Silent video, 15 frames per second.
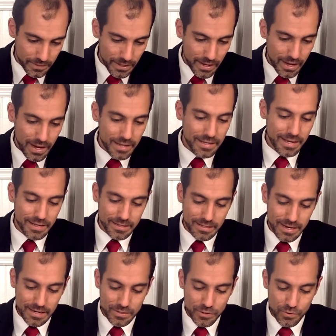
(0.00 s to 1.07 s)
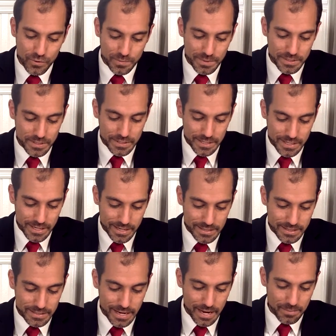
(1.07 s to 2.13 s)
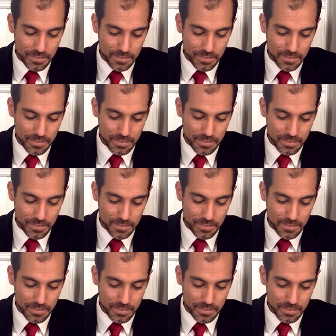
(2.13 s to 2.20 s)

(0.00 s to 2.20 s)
Again, and it's USB-C at the top.